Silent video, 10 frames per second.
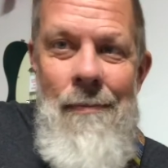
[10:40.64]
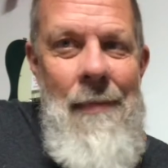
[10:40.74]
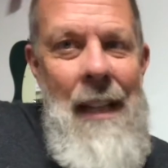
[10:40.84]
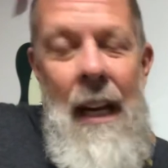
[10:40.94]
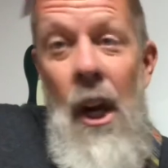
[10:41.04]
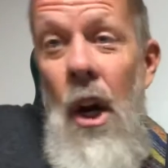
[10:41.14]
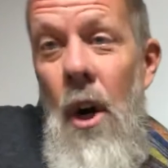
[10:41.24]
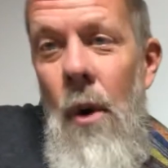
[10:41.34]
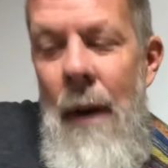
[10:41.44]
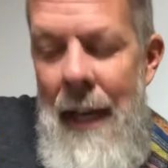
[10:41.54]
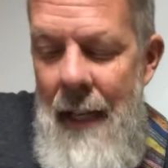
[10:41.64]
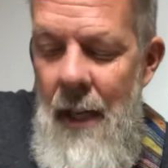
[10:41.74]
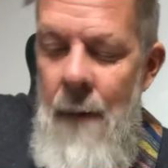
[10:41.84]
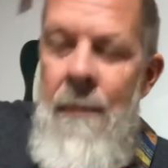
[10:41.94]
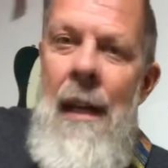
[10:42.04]
Got a long way to
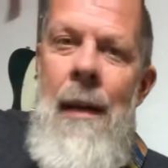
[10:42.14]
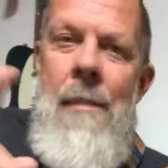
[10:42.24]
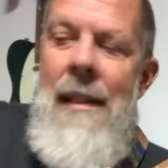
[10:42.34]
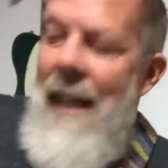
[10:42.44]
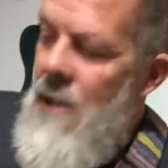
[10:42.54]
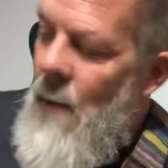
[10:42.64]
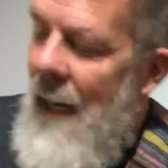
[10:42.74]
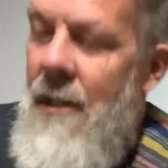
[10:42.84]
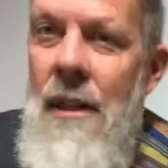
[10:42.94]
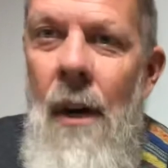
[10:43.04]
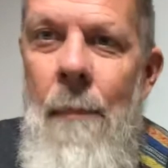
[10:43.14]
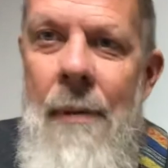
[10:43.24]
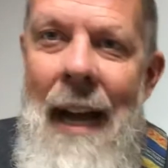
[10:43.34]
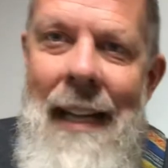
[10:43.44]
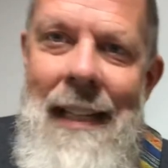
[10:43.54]
go, but that's why it's called
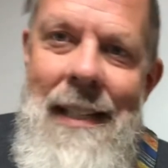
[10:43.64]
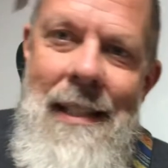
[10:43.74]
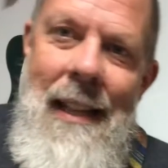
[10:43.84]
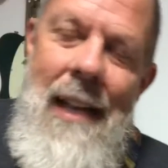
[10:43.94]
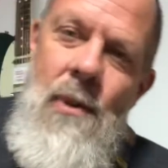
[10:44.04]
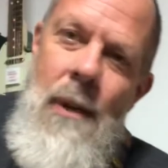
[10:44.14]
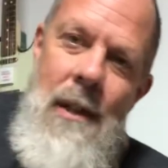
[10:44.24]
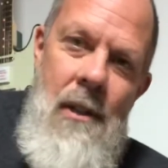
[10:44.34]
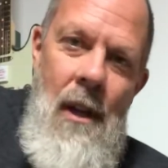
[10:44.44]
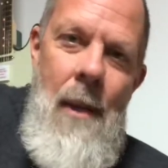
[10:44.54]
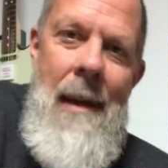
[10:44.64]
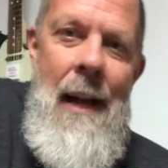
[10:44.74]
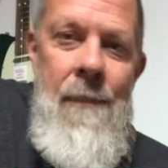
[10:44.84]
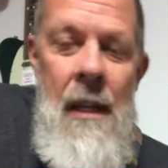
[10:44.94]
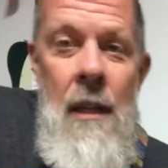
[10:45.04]
practice, and that's what it's all
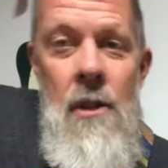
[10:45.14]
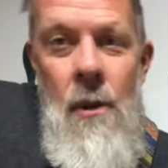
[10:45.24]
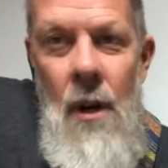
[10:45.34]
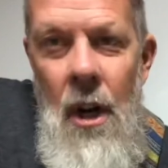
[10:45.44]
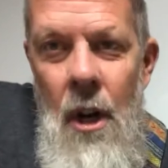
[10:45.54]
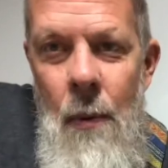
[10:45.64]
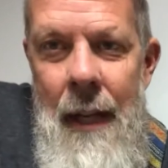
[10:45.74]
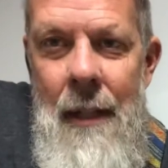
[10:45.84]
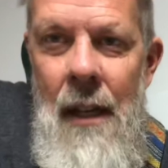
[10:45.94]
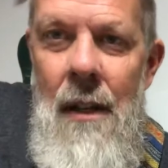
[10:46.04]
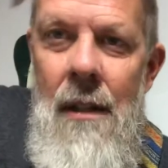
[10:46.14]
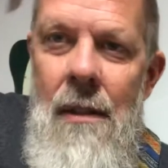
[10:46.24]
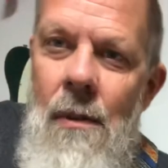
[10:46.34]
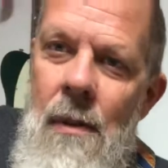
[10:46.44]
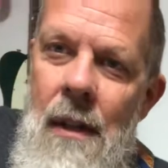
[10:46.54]
about. So all week
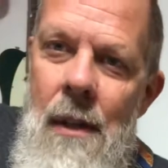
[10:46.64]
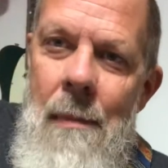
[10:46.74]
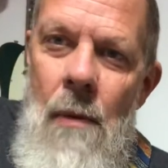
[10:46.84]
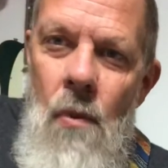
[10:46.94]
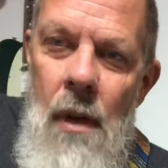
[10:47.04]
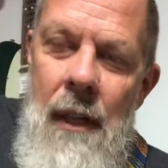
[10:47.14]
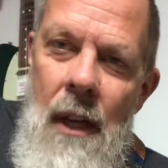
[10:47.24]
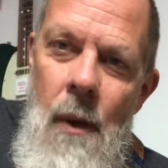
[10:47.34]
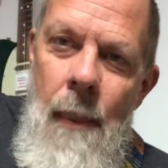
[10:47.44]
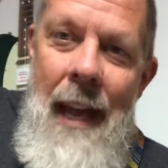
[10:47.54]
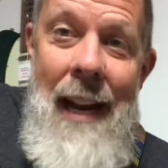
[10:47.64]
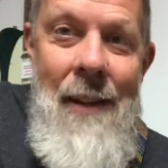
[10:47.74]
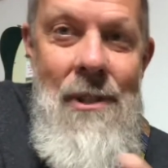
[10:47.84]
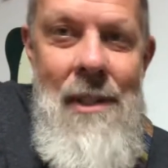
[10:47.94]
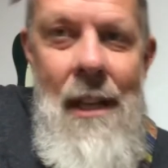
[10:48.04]
long, we're going to be working on that.
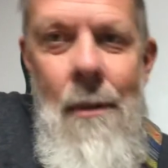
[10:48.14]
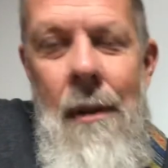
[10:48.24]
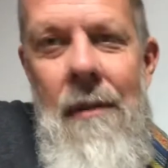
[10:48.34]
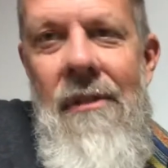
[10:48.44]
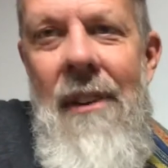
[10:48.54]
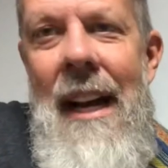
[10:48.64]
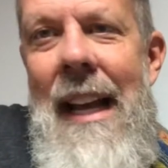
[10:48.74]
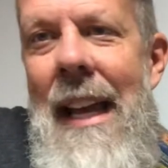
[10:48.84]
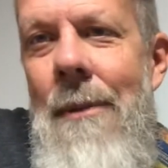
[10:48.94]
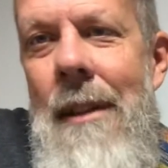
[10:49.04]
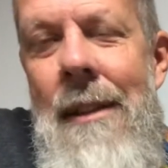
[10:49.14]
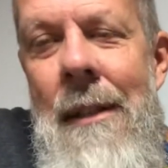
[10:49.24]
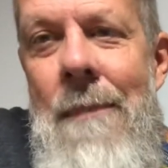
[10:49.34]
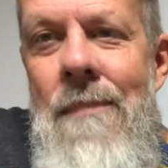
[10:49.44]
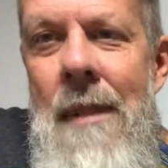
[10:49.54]
I'll see you on Friday with
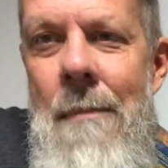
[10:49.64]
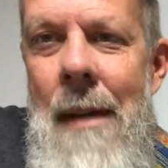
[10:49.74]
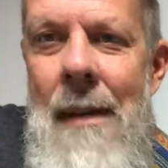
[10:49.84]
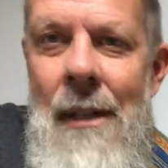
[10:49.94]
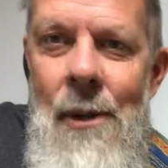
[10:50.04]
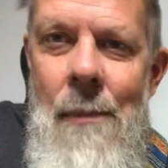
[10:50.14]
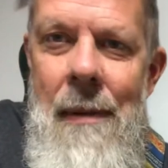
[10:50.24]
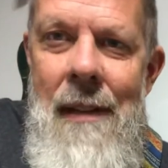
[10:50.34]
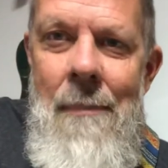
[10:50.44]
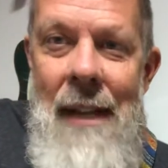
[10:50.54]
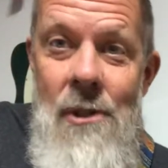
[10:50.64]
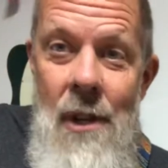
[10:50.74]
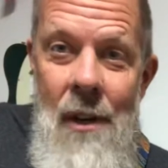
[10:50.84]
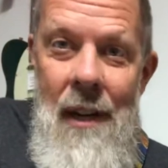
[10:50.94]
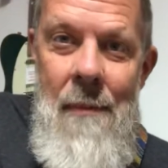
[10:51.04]
maybe a little bit of my
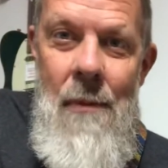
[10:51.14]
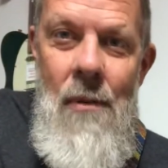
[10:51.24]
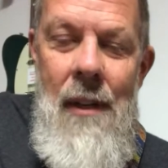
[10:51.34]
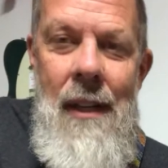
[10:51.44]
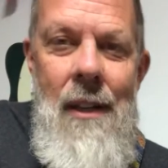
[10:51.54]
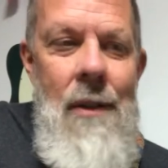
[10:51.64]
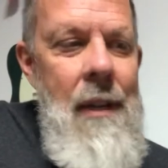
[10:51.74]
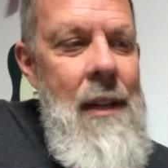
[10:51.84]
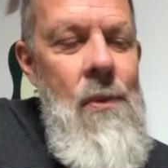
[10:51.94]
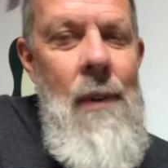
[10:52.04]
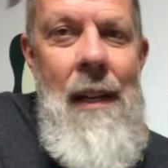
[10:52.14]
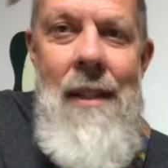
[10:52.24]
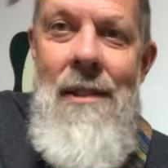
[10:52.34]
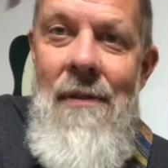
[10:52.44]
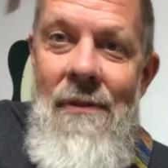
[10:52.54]
song I've been working on, as well
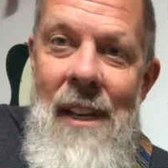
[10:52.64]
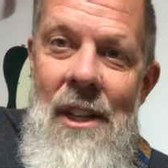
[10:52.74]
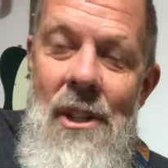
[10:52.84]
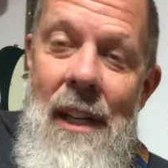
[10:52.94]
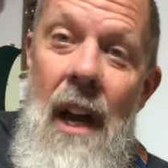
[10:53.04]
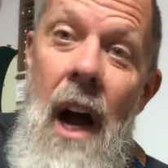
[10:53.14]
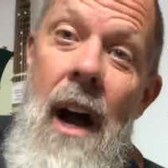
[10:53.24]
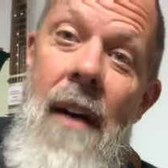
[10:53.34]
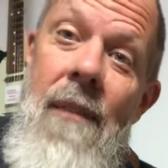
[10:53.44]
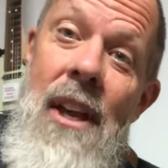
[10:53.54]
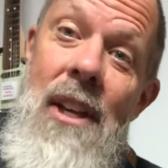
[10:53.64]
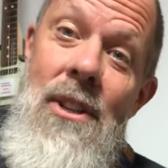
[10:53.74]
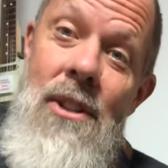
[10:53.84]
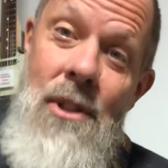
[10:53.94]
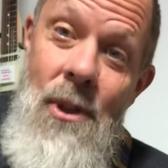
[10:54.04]
as the finishing of
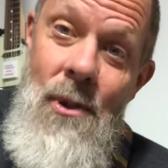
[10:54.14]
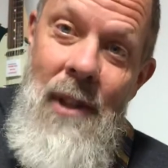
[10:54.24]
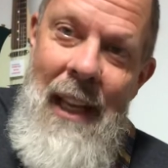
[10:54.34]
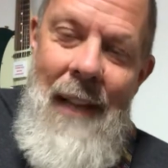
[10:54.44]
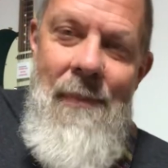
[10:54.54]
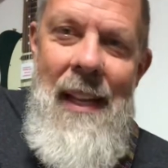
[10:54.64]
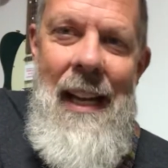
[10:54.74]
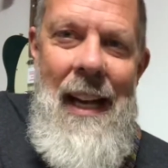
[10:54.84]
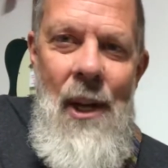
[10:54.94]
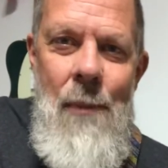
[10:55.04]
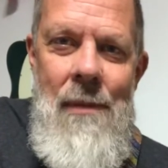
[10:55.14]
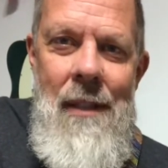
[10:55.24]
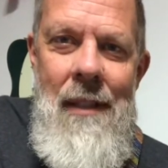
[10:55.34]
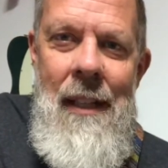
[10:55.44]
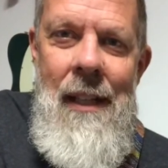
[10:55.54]
Dooley. And I hope
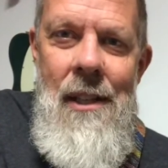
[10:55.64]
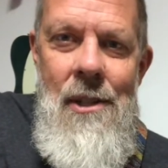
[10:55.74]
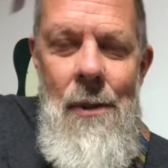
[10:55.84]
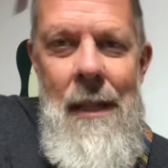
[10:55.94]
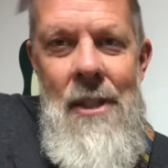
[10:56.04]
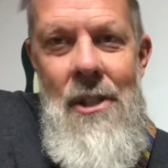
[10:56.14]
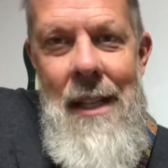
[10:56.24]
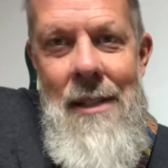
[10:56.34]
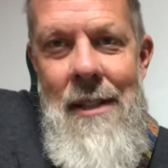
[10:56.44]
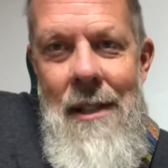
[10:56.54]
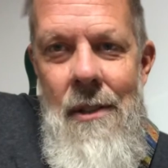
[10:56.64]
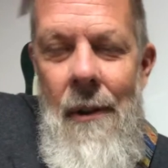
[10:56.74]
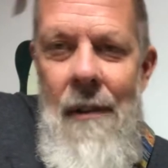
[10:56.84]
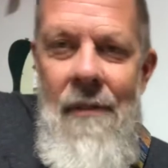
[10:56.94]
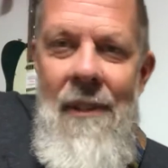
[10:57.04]
to do it justice
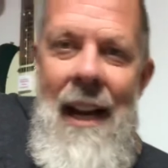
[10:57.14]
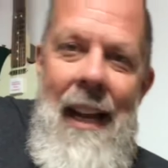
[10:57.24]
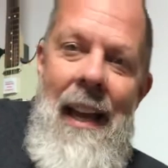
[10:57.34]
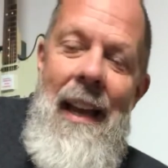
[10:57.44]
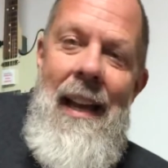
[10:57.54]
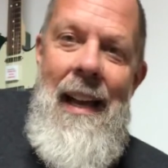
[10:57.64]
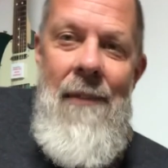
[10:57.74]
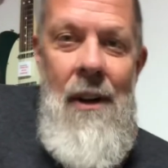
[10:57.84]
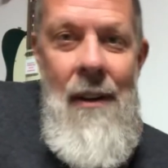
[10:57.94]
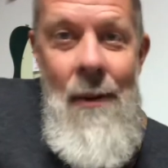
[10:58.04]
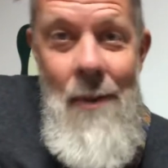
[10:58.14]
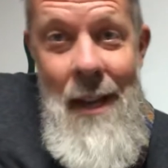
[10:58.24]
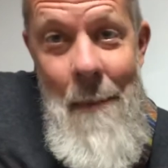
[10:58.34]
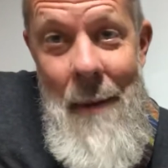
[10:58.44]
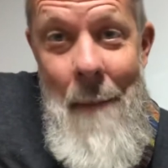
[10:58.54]
on Friday. Have a great
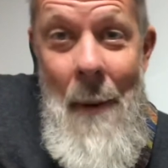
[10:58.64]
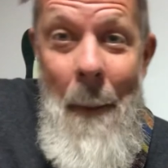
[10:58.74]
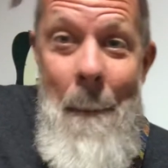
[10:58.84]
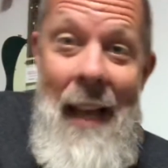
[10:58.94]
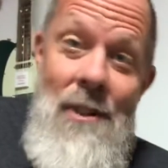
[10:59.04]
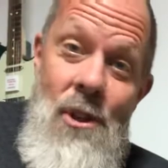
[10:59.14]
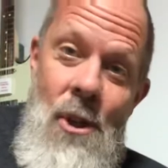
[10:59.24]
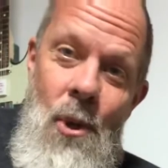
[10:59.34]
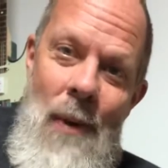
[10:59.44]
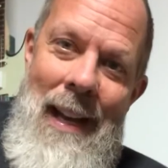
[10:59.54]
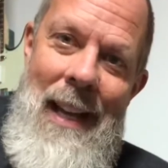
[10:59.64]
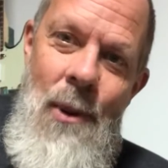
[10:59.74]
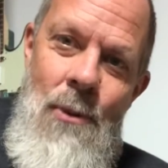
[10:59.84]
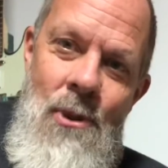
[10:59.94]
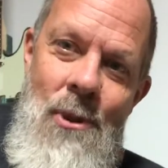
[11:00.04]
week. PeePaw, Banjo.
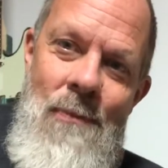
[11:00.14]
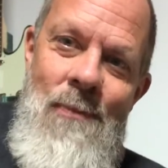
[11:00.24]
Adios.